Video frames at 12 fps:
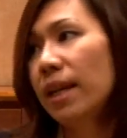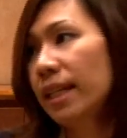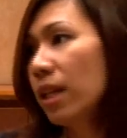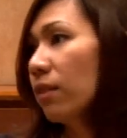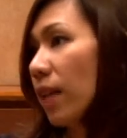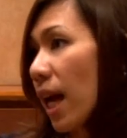
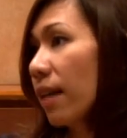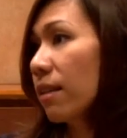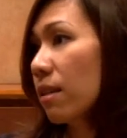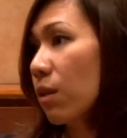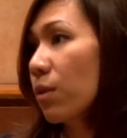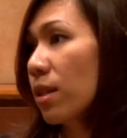many of the other
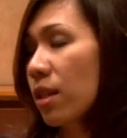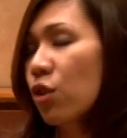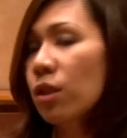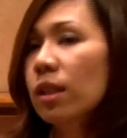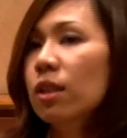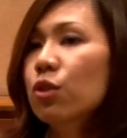Southeast
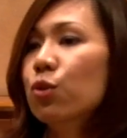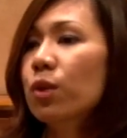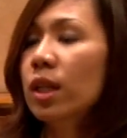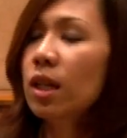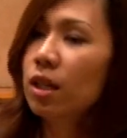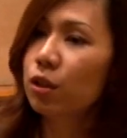Asian
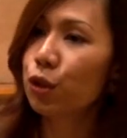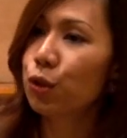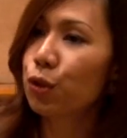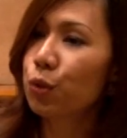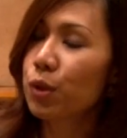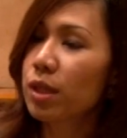countries,
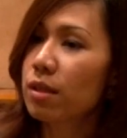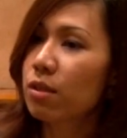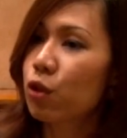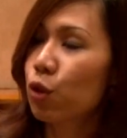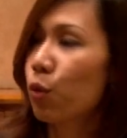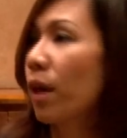due to its
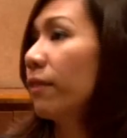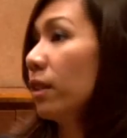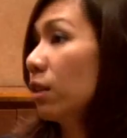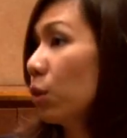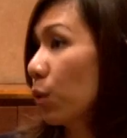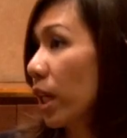
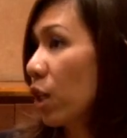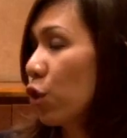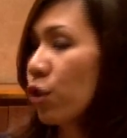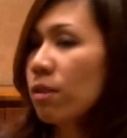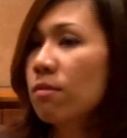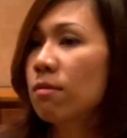geographical
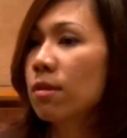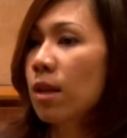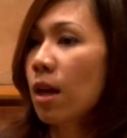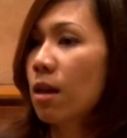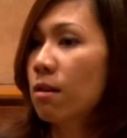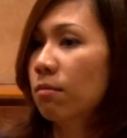locations
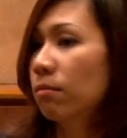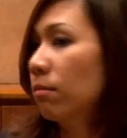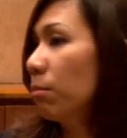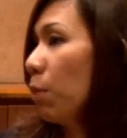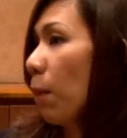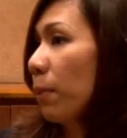
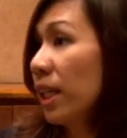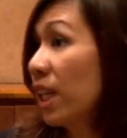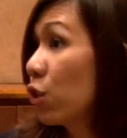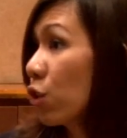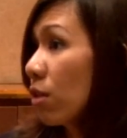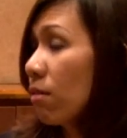and
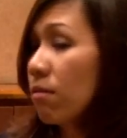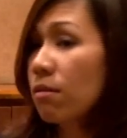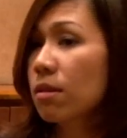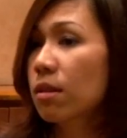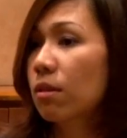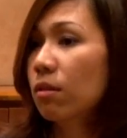
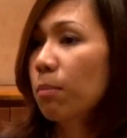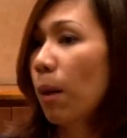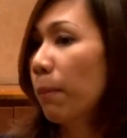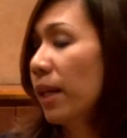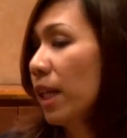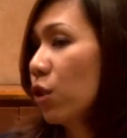populations.
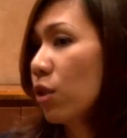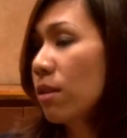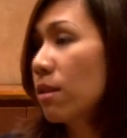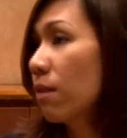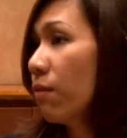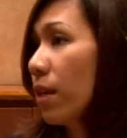
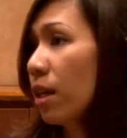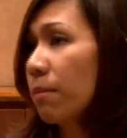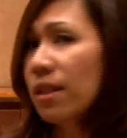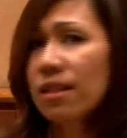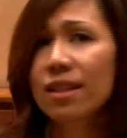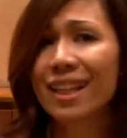Populations in
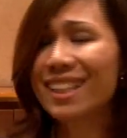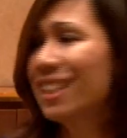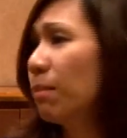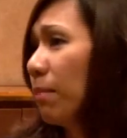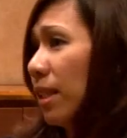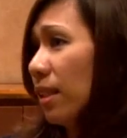Vietnam is
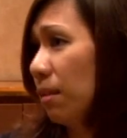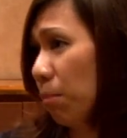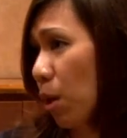90 million